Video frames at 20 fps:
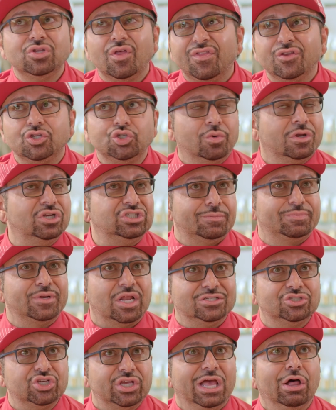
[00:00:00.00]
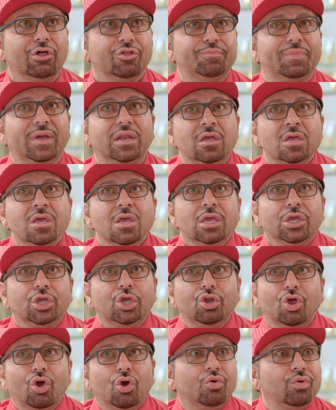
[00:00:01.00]
Not that you want to jeopardize your health, but,
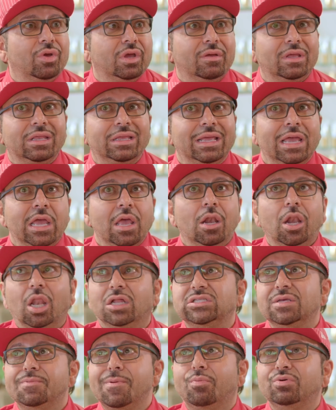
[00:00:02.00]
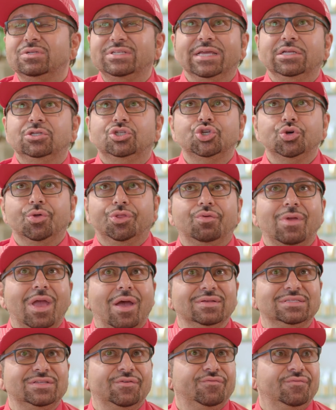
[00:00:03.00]
you know, lots of people take 2 or 3
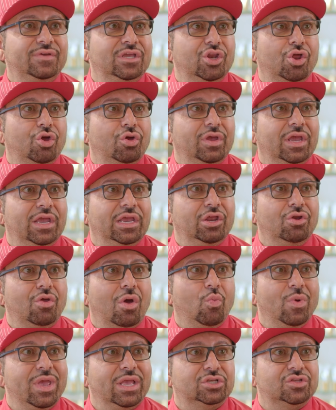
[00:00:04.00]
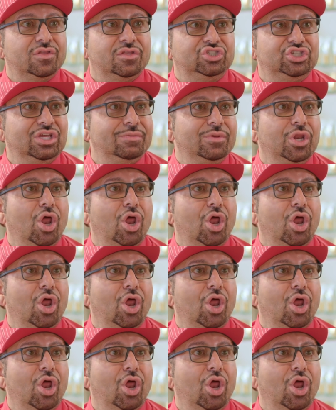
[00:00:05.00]
hours of, a week to the gym.